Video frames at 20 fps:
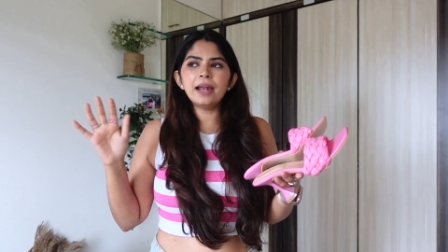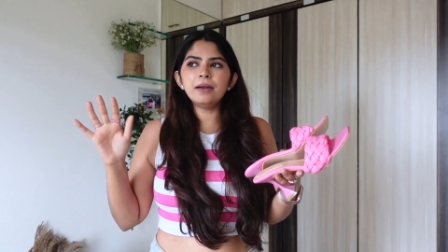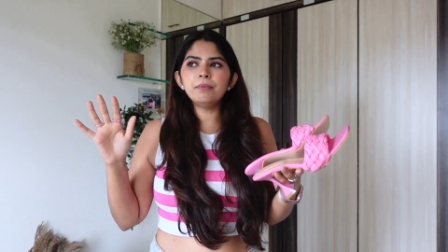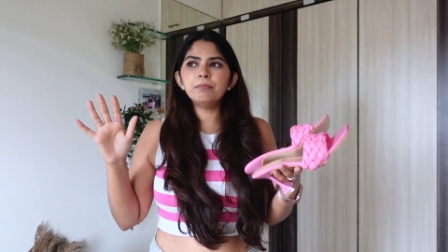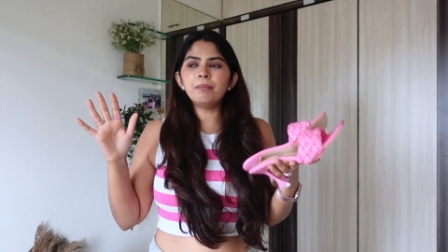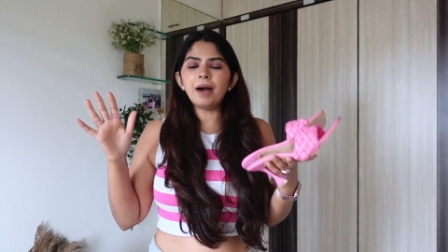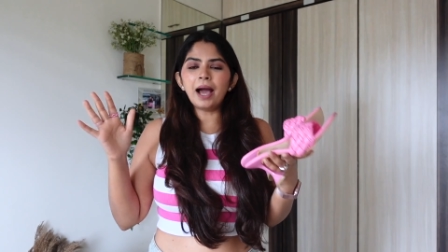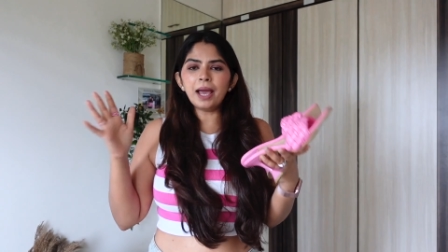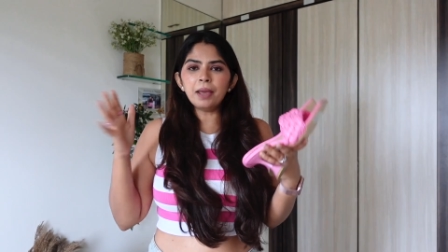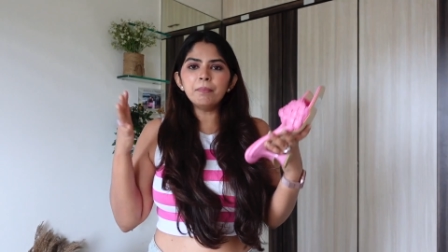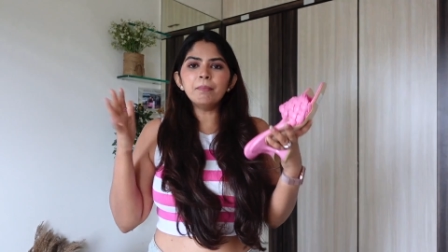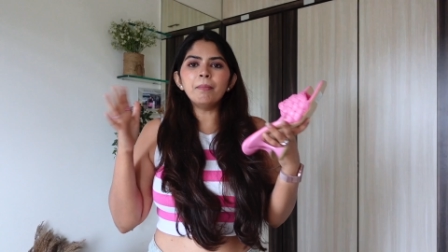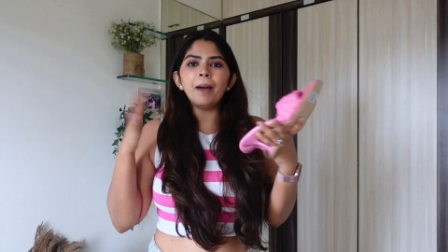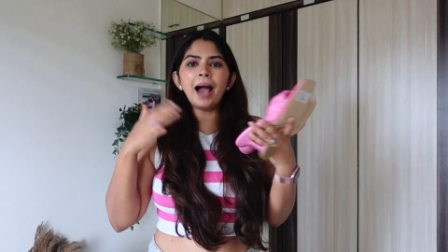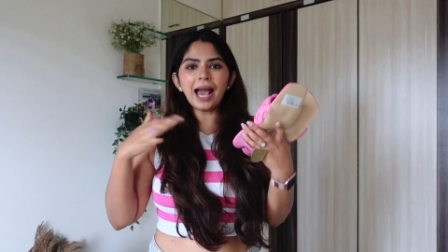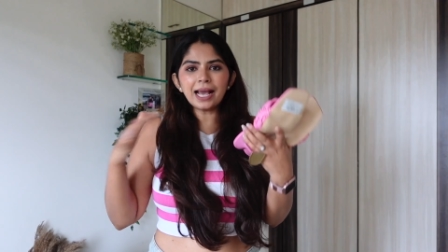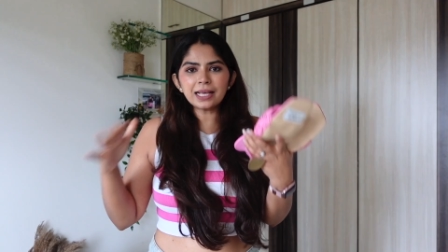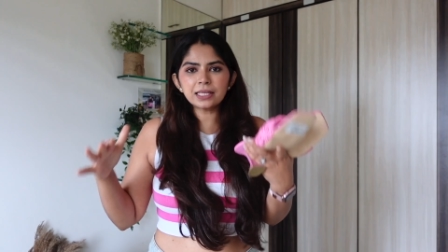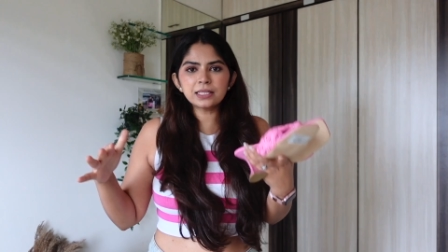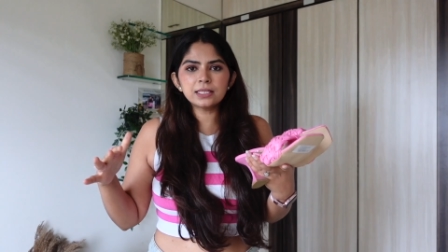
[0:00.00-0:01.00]
and my
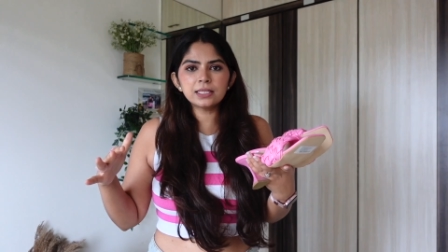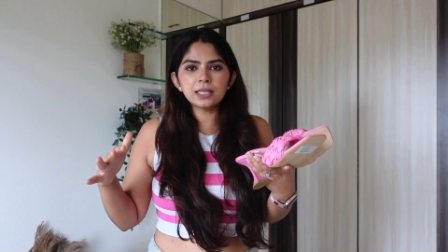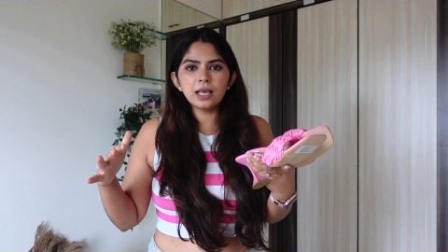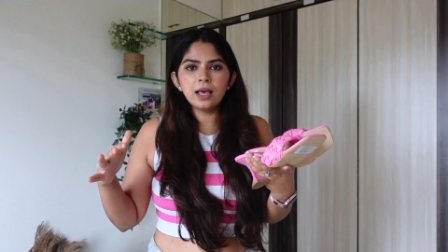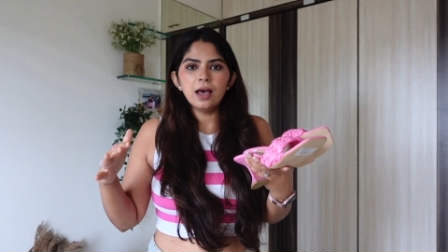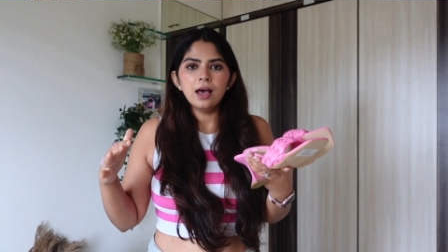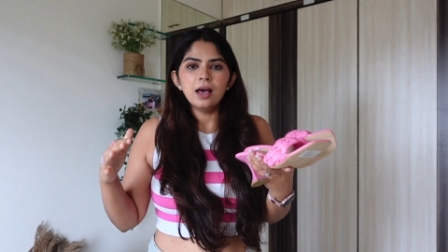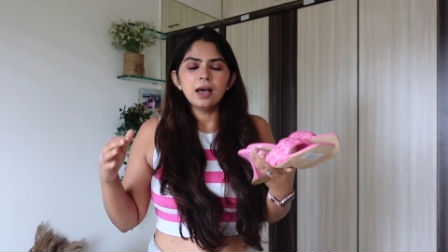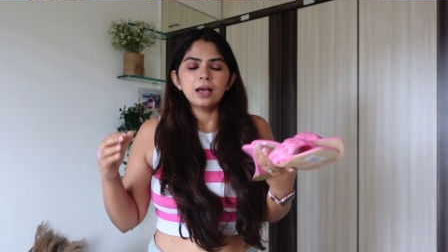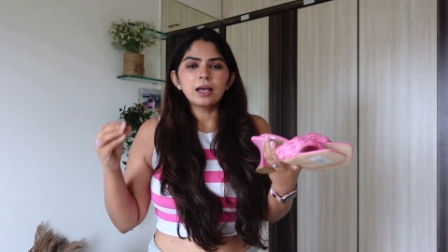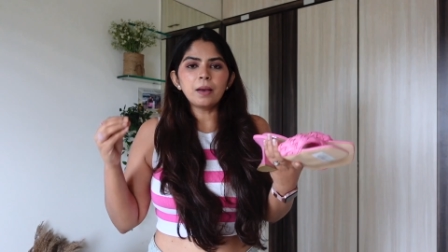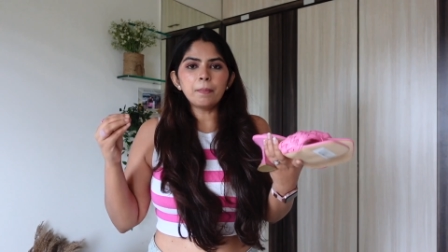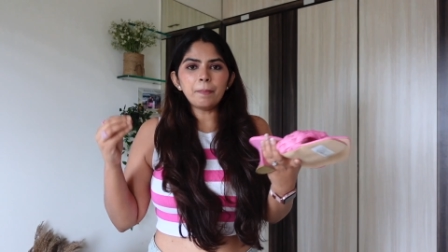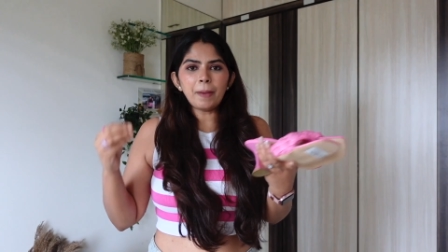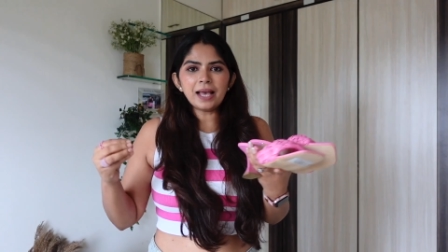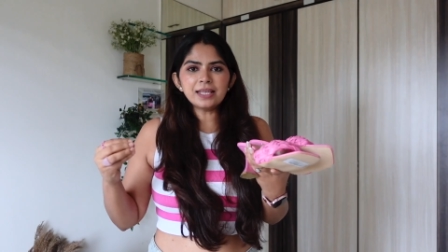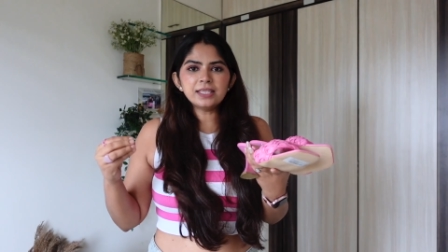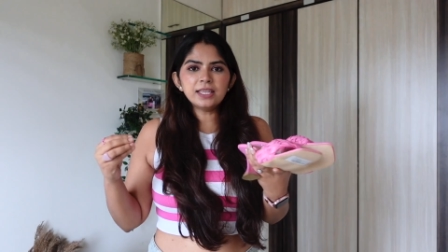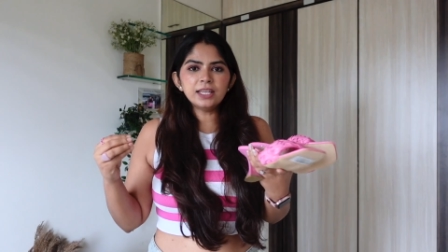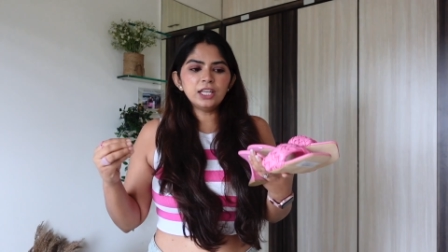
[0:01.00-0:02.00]
max
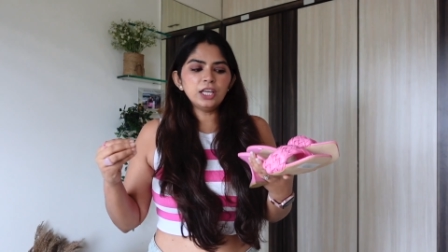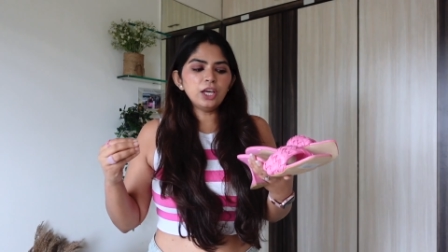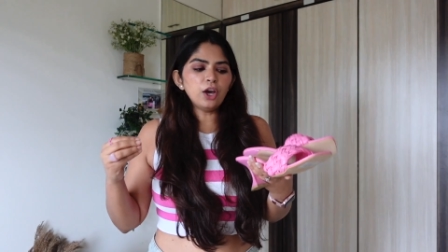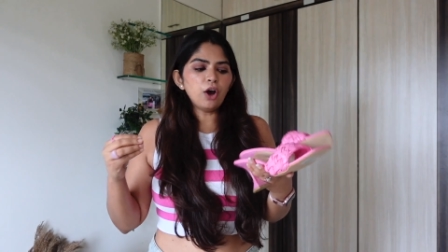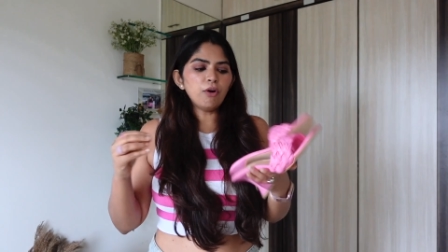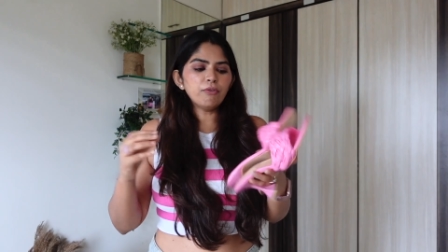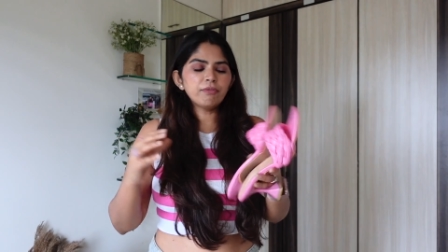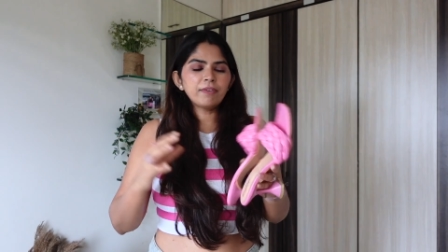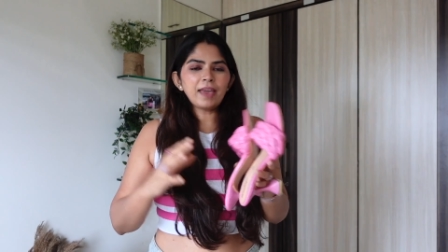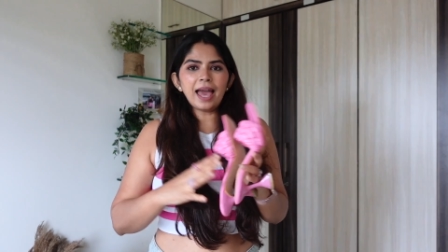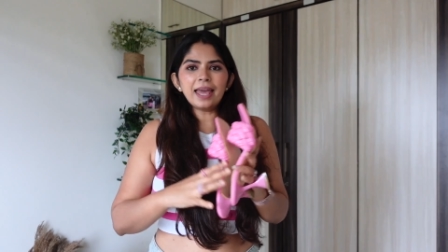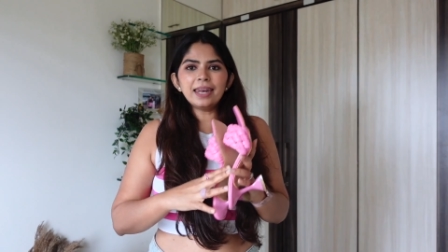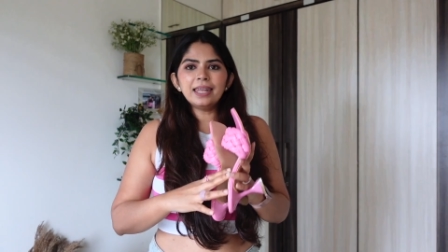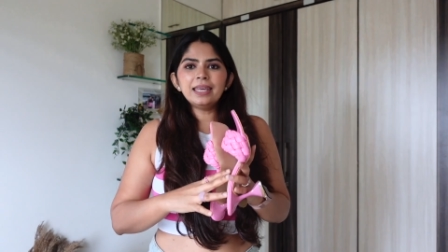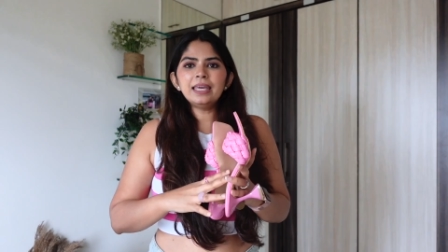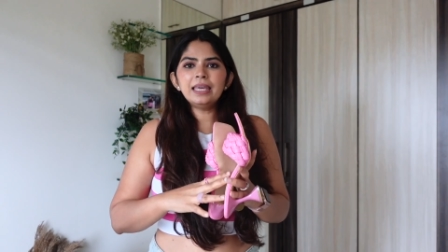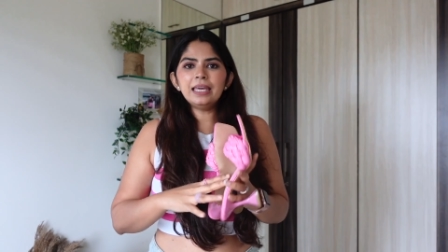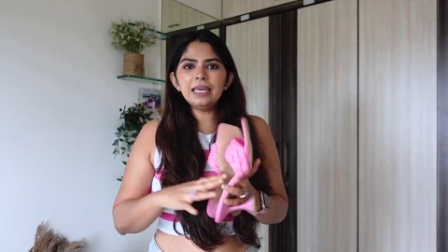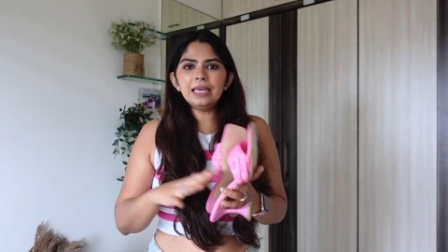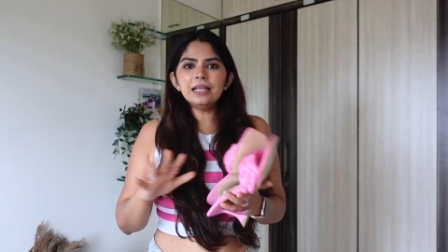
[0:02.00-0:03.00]
capacity of carrying
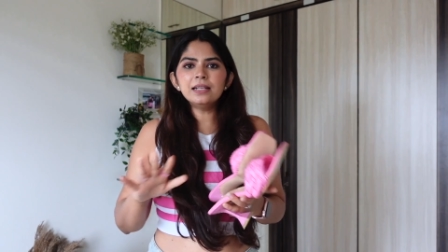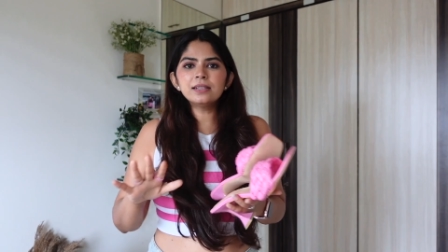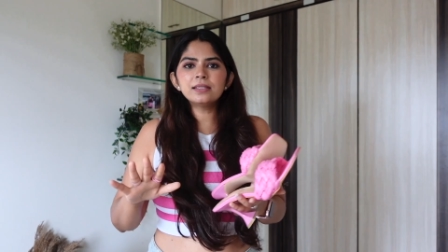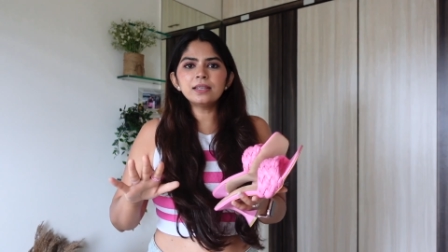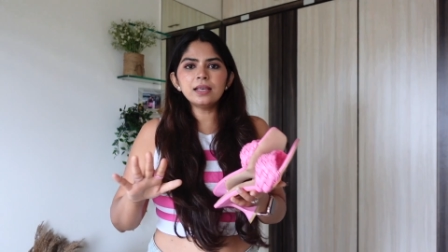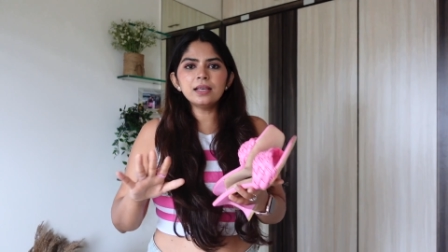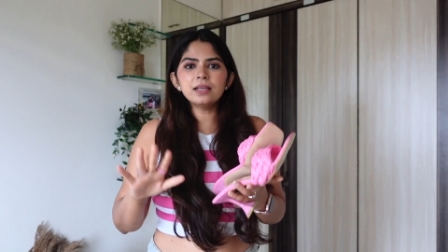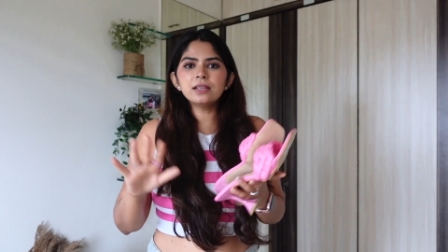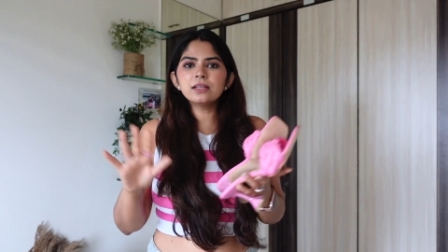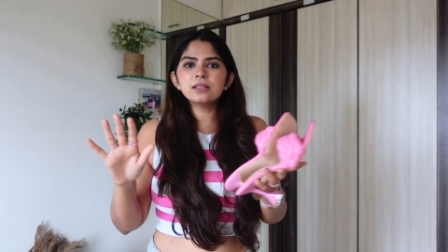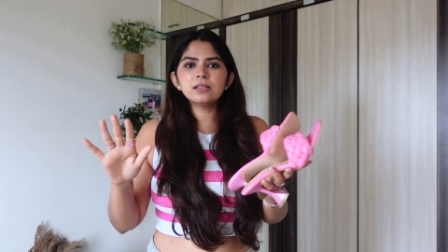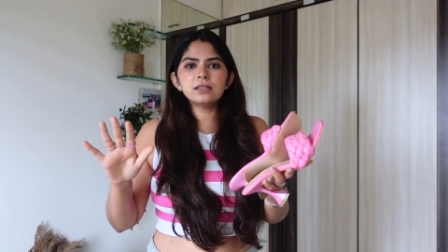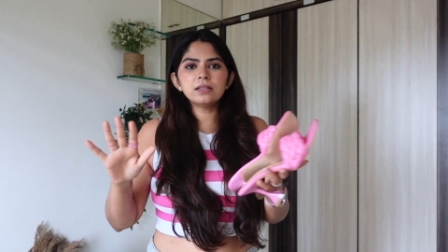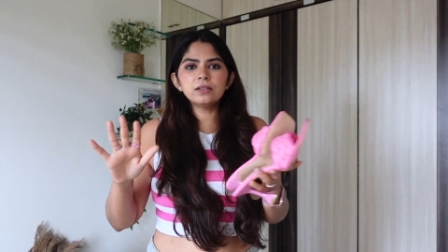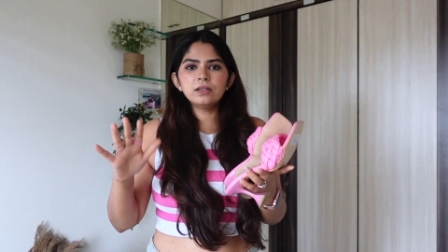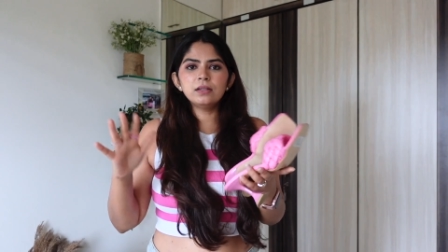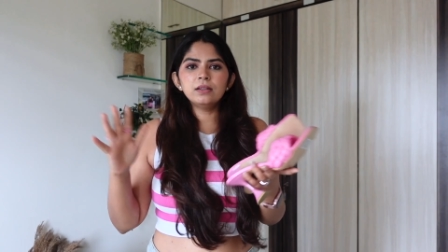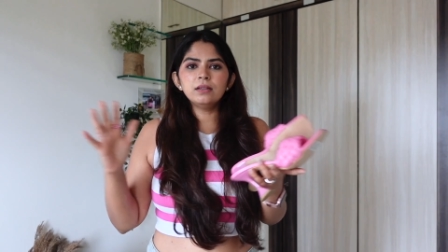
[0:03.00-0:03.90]
heels is